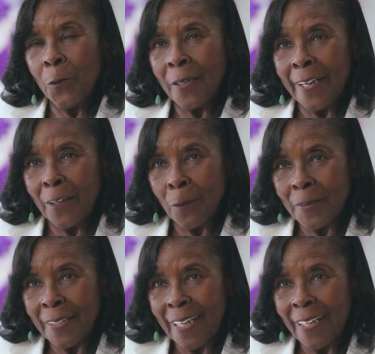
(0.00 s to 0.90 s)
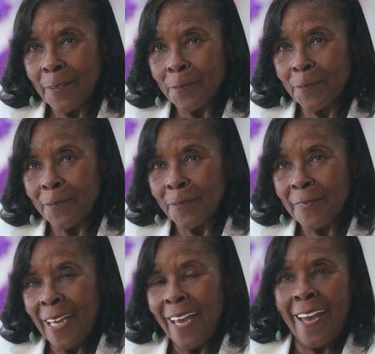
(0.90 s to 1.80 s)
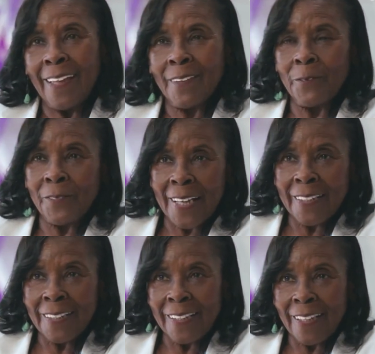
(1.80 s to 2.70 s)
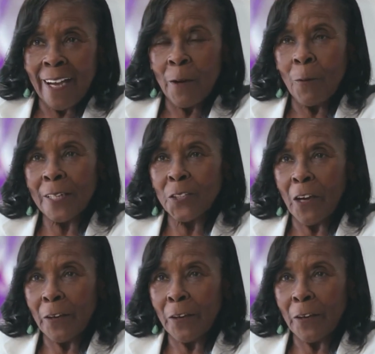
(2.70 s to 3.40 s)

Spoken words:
who can I help today? And finally, I watch